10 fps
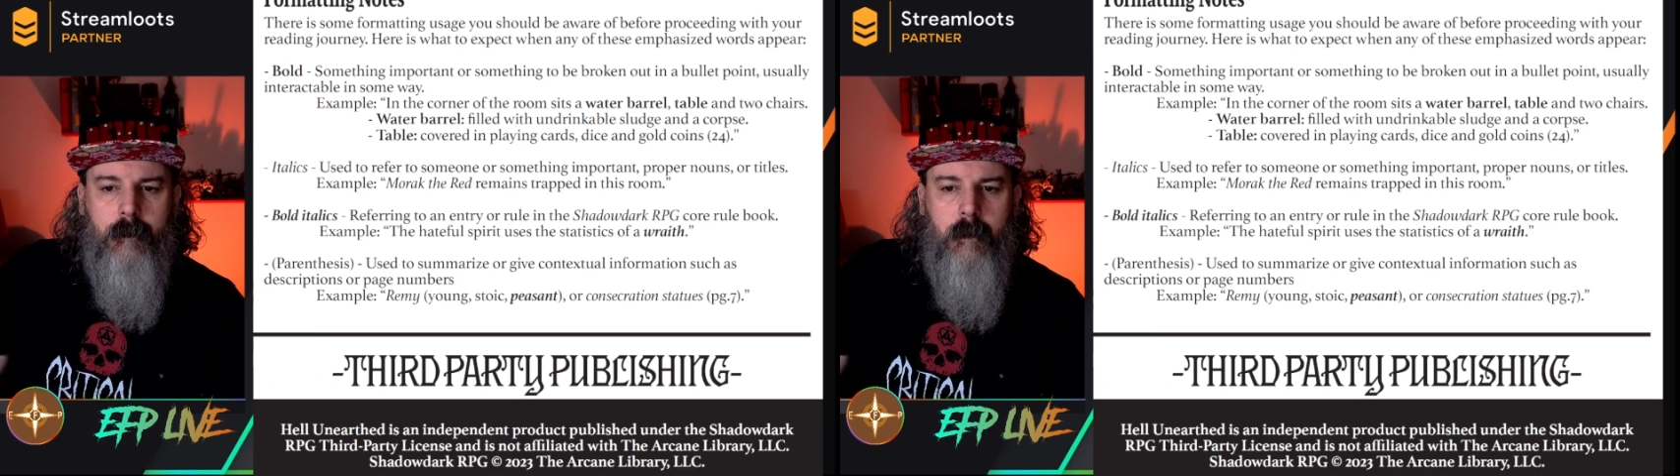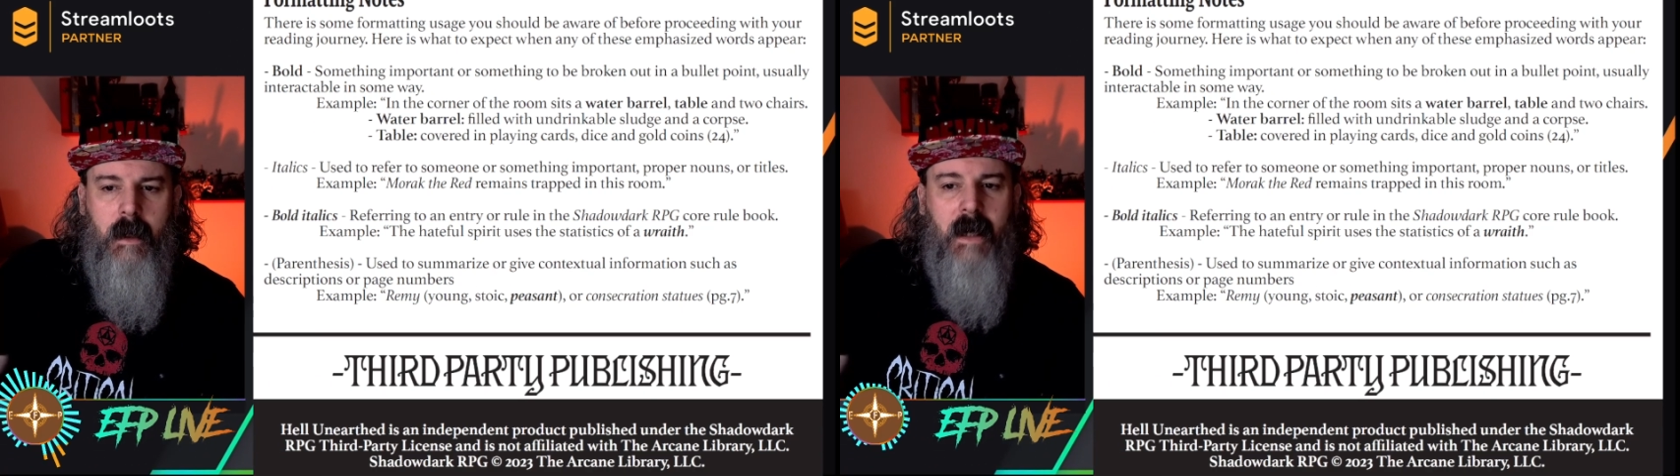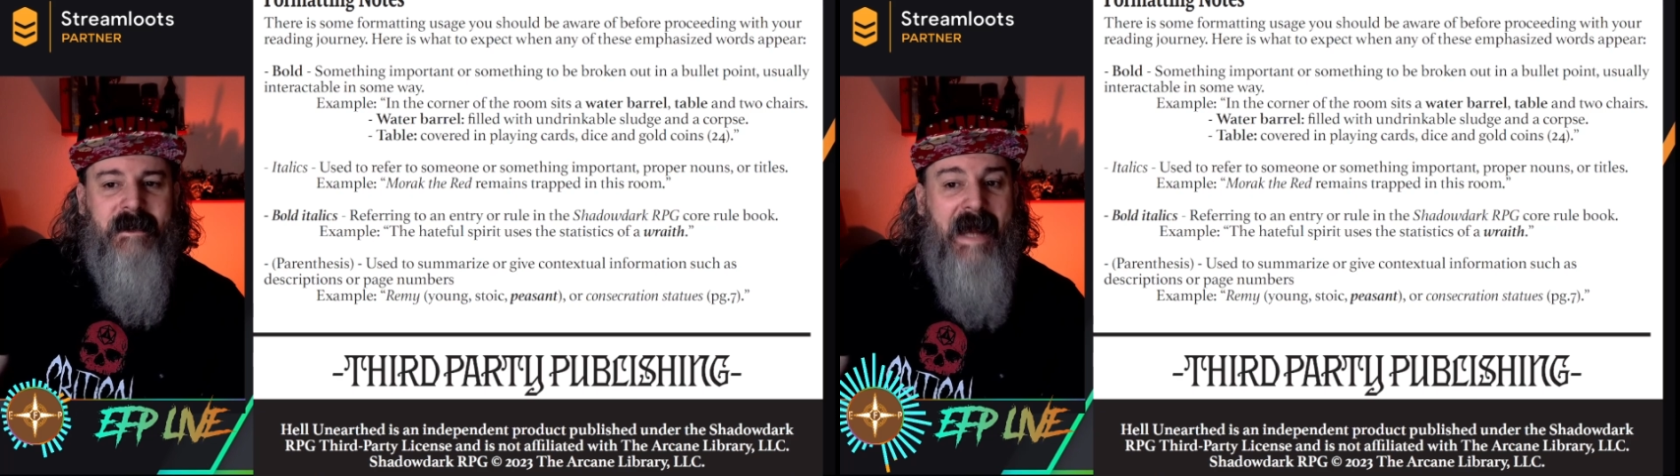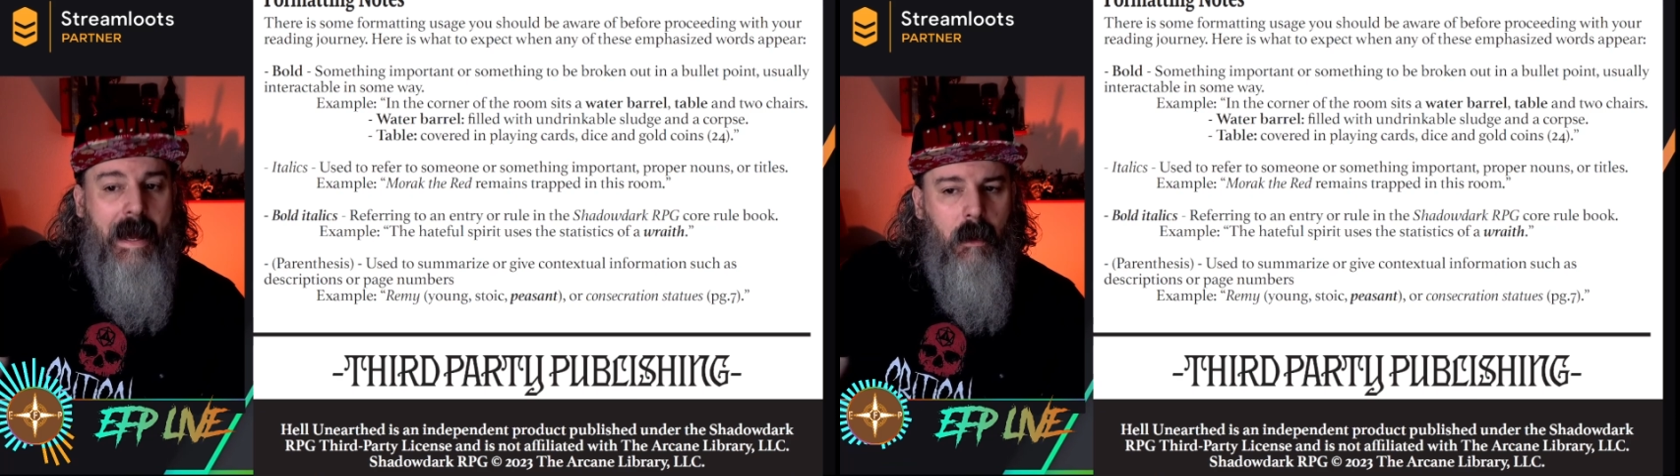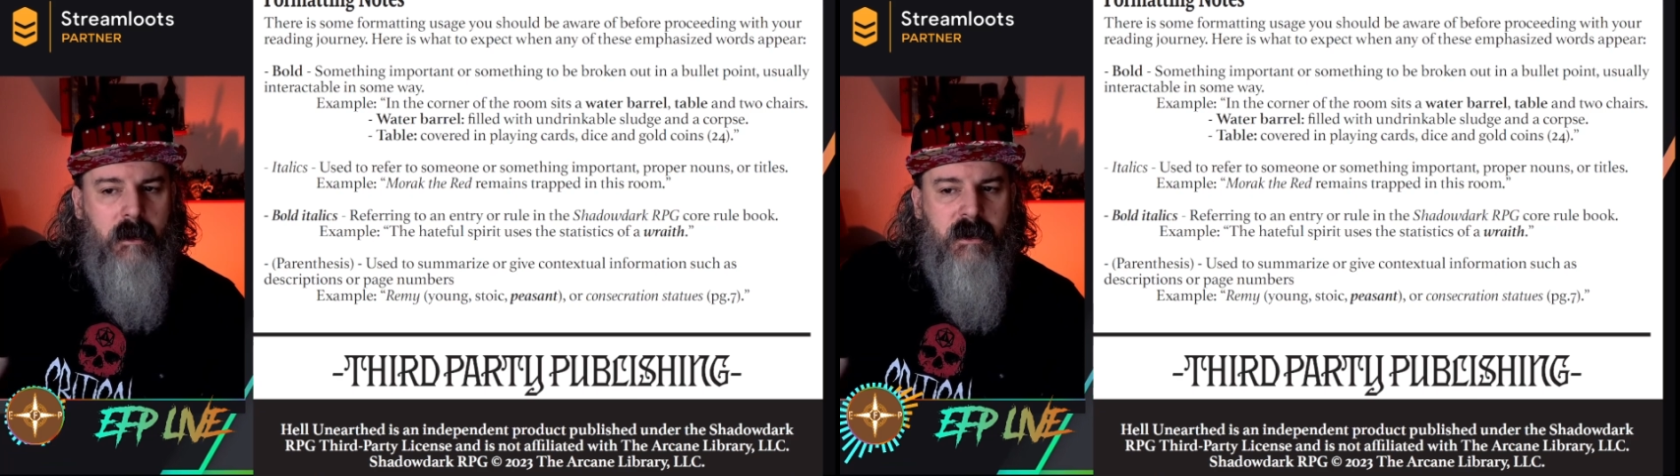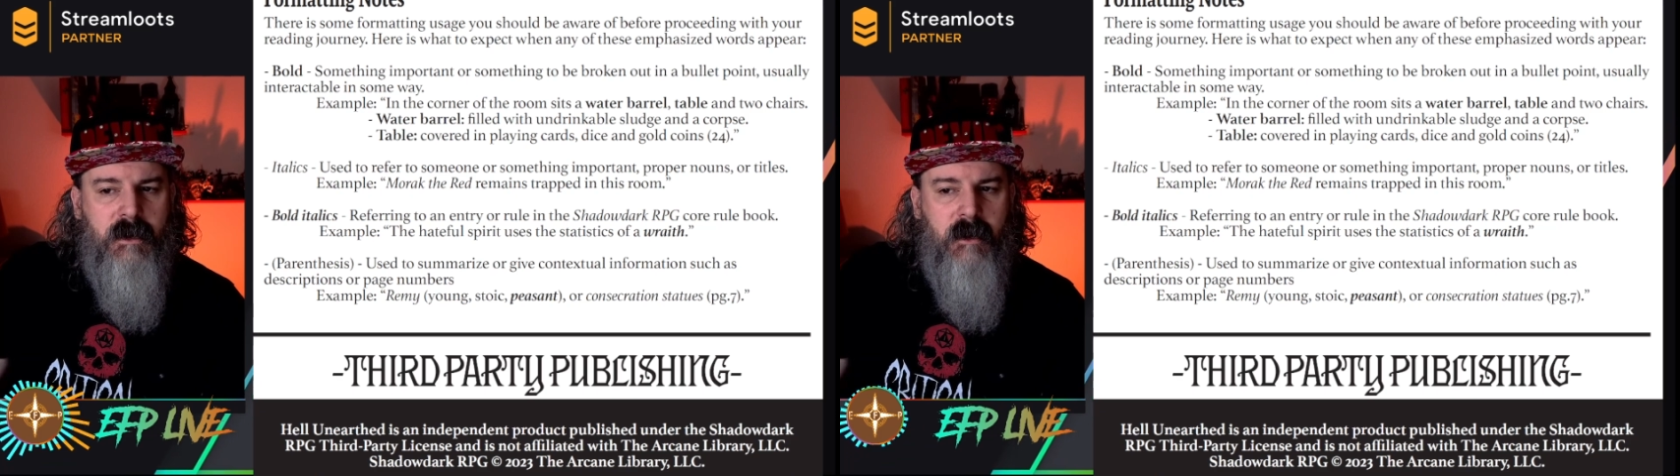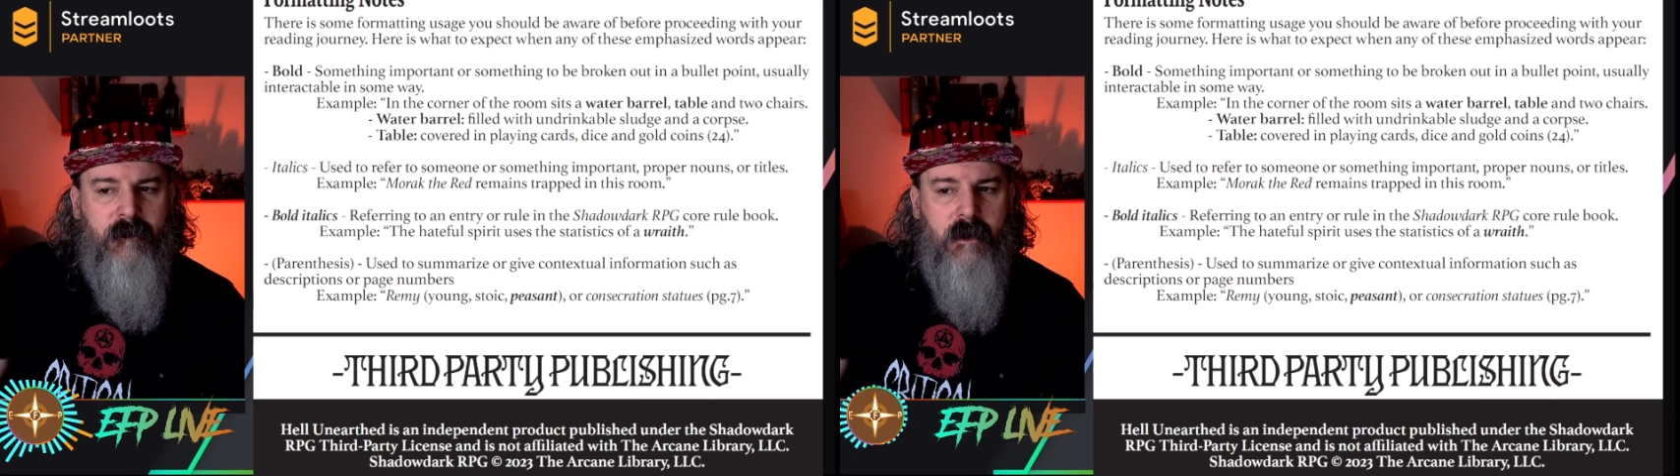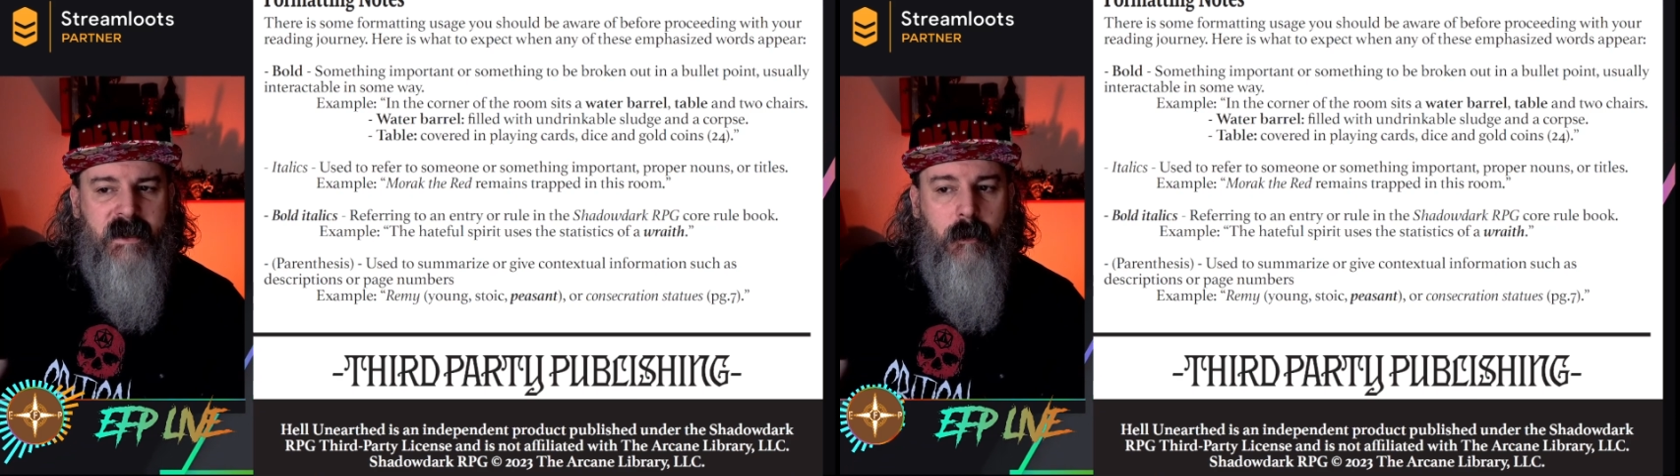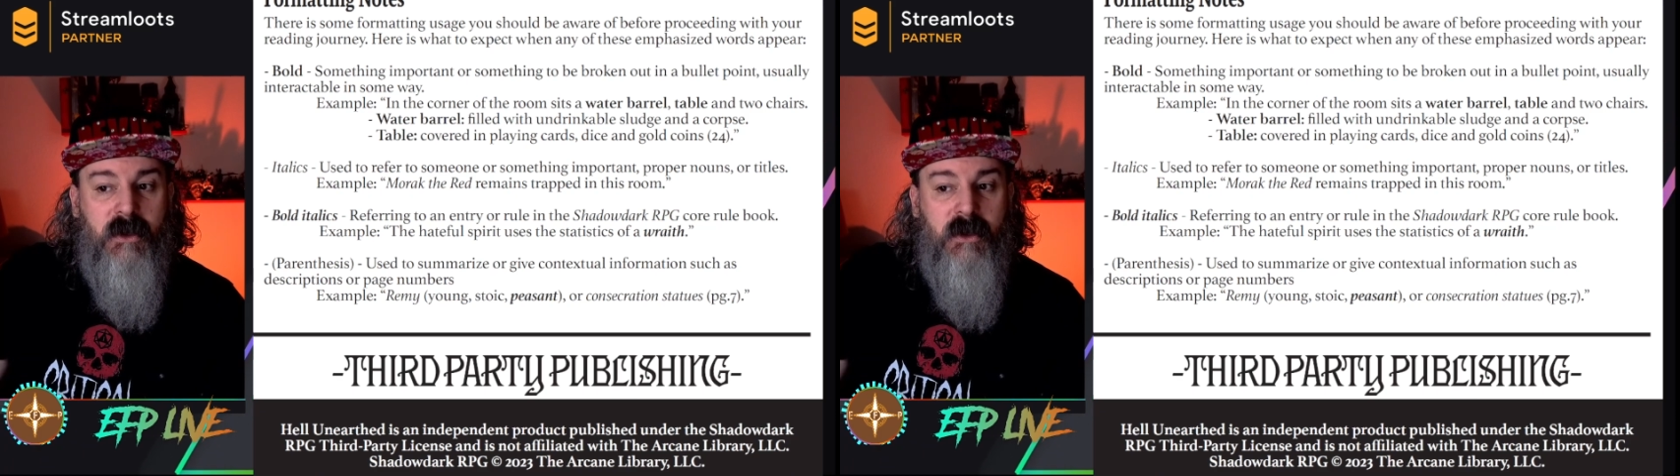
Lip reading: Italics, used it for someone